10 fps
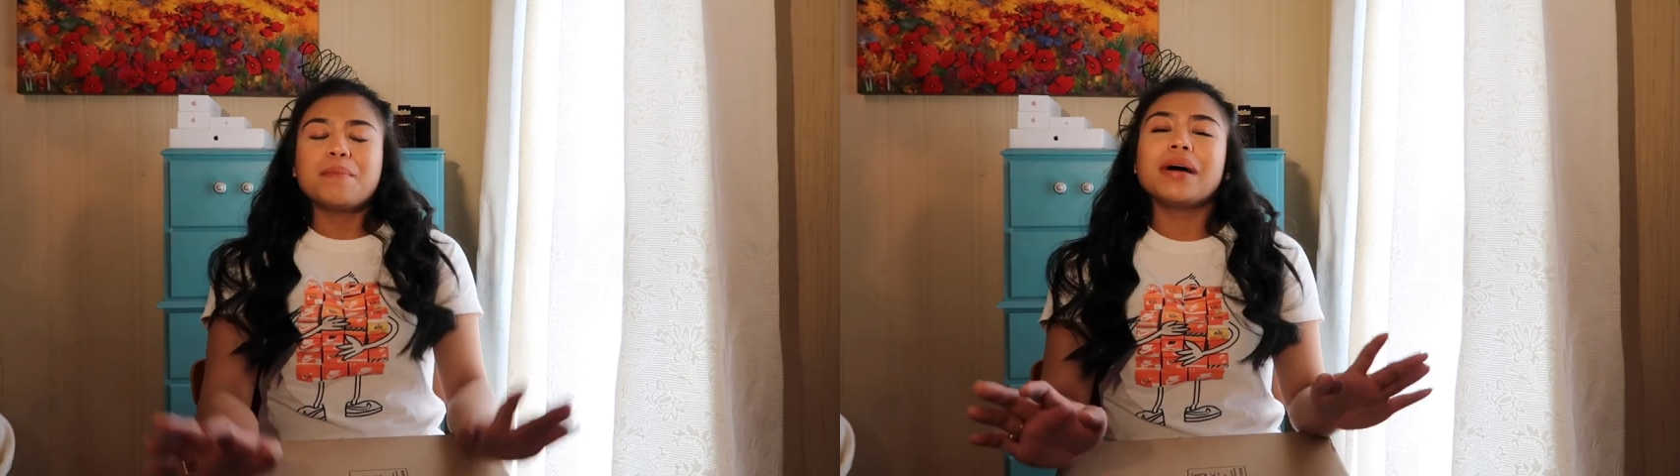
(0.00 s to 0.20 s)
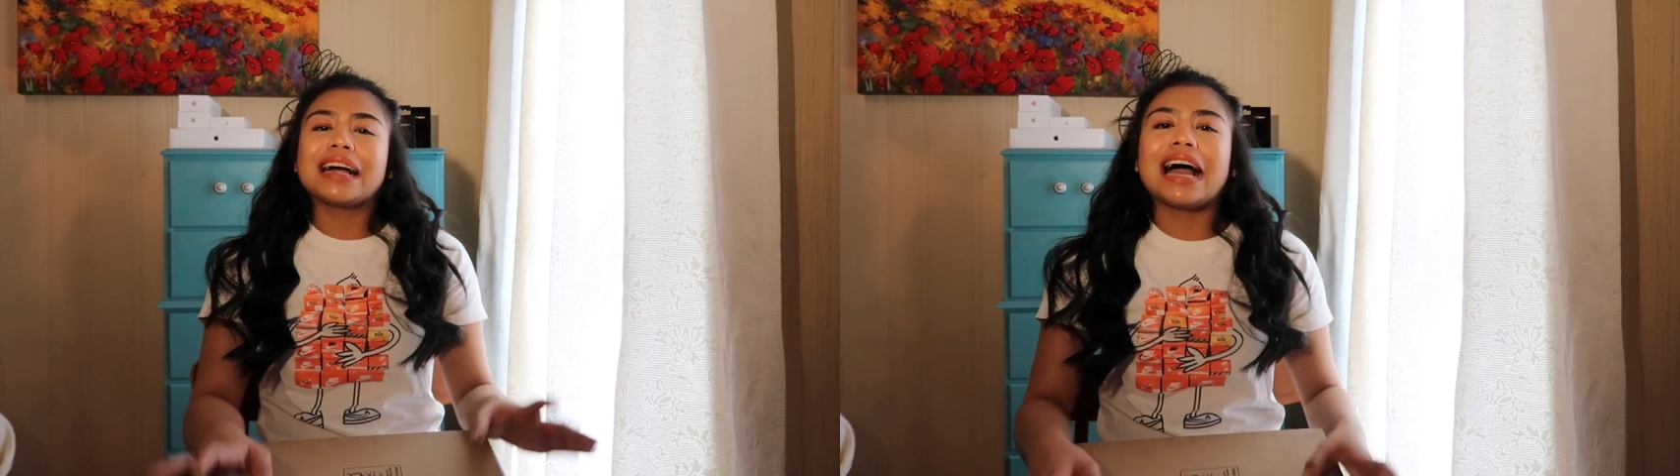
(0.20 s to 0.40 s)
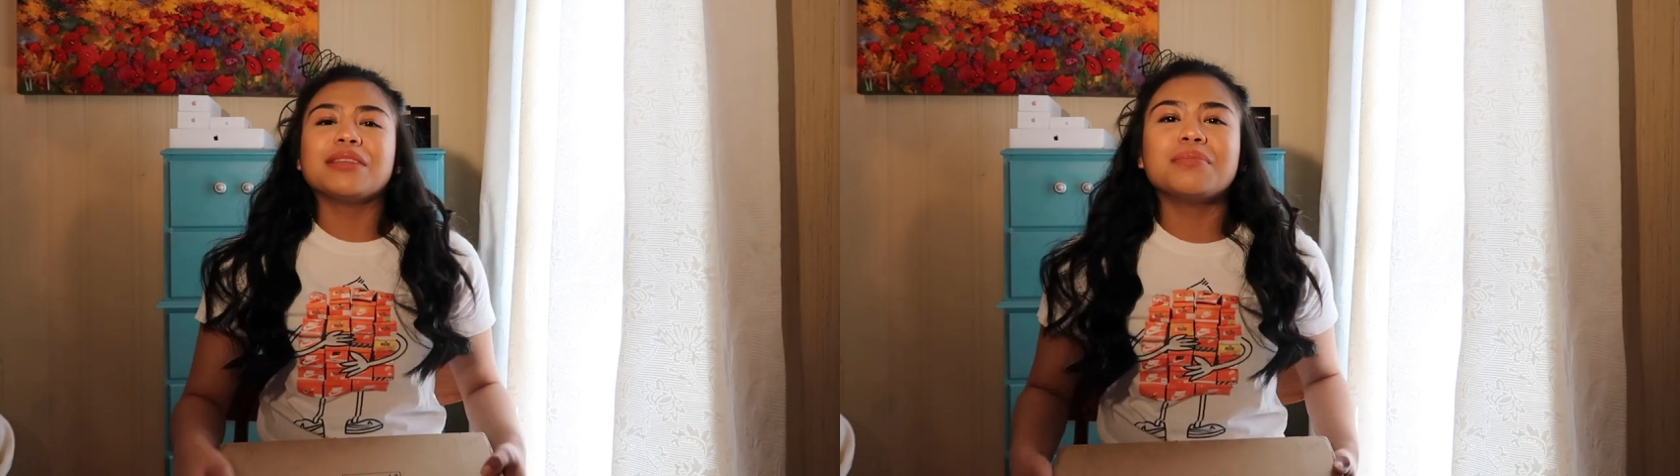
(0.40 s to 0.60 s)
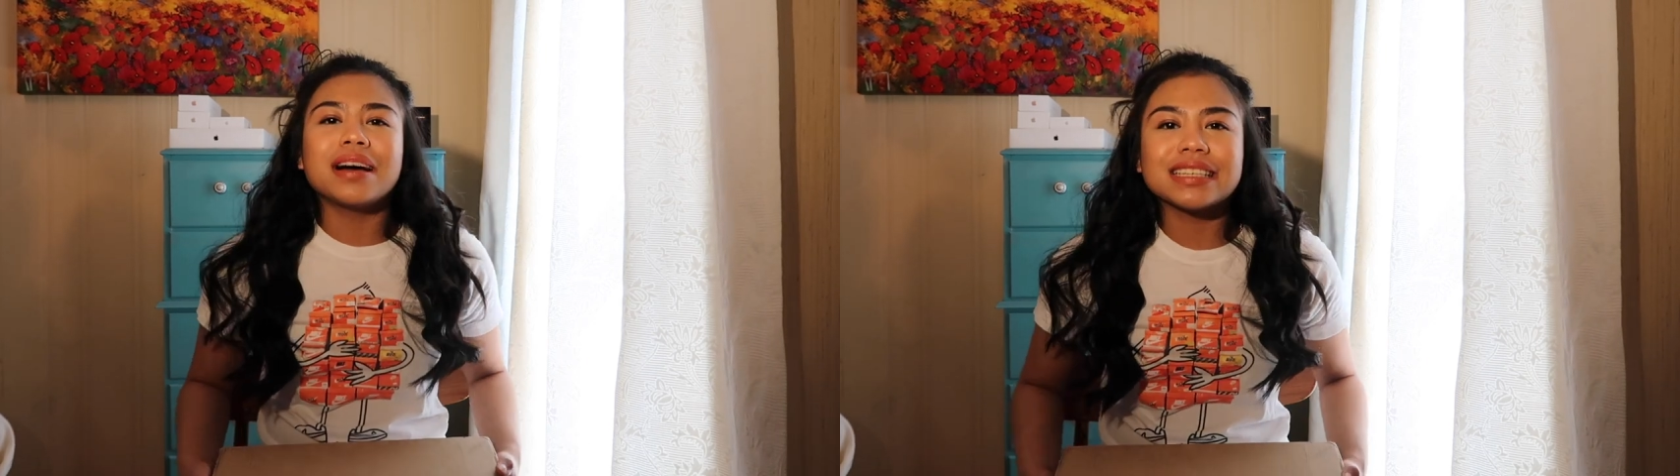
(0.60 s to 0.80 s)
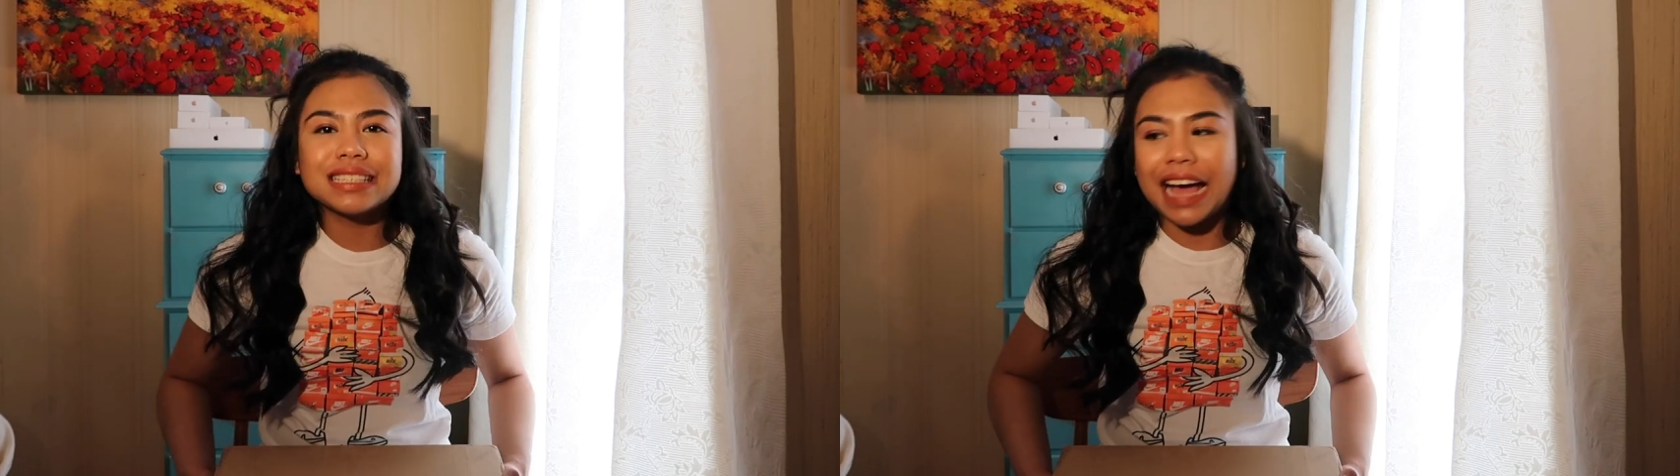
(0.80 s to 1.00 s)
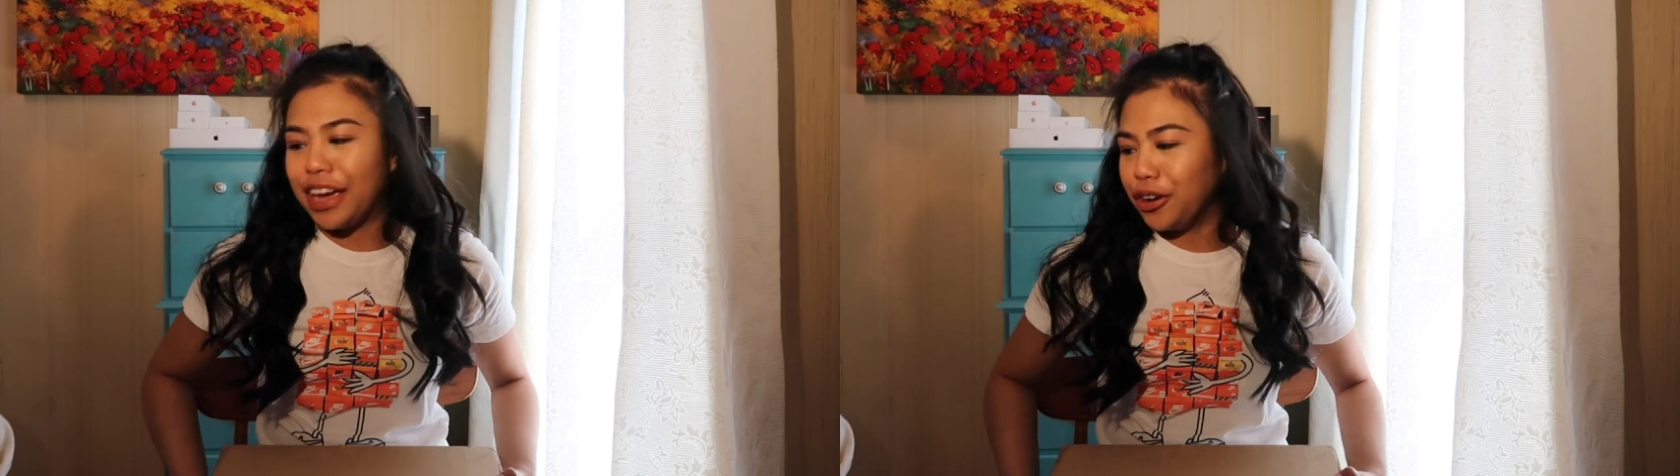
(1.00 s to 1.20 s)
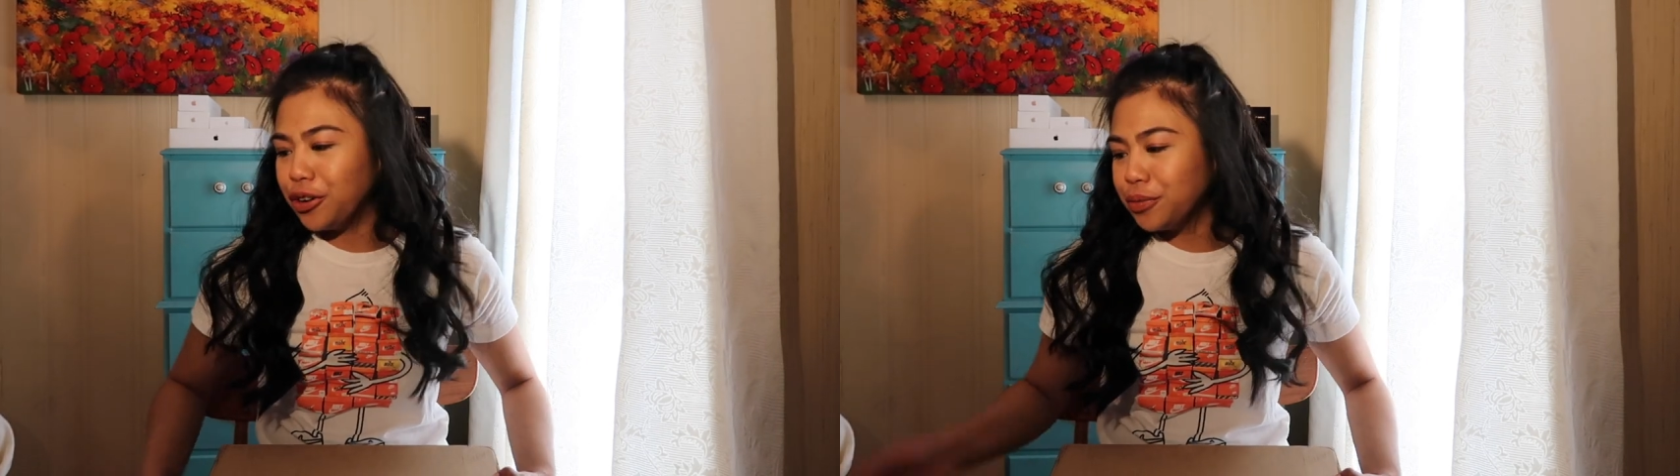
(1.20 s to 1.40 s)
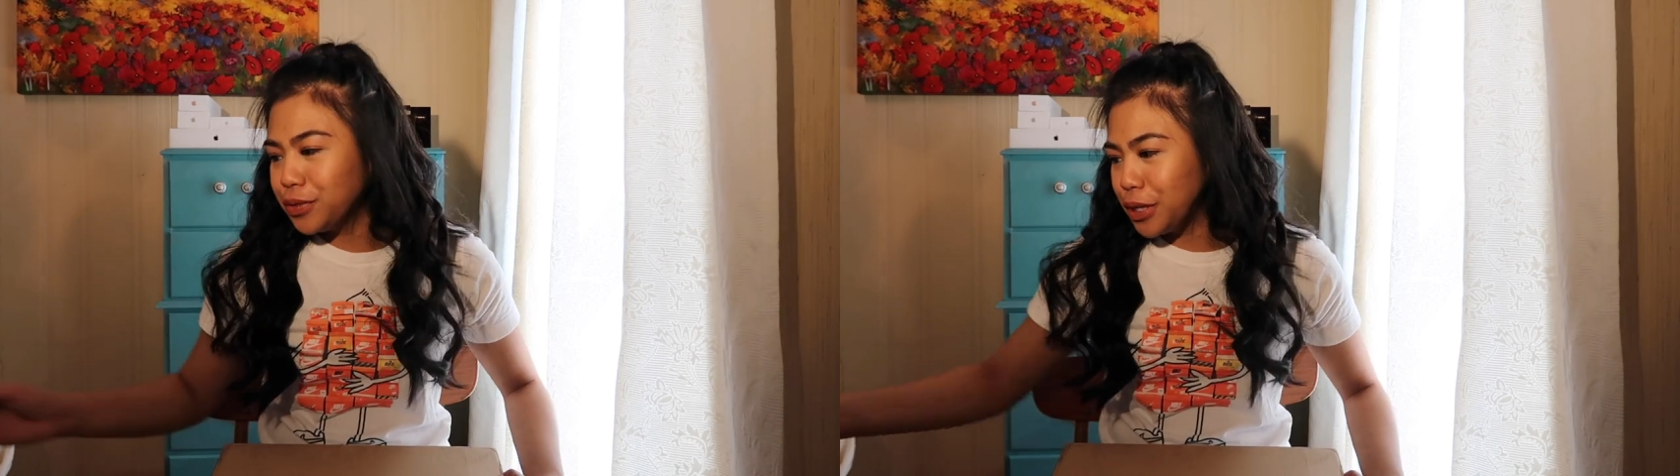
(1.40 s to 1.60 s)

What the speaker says: mag-unbox tayo.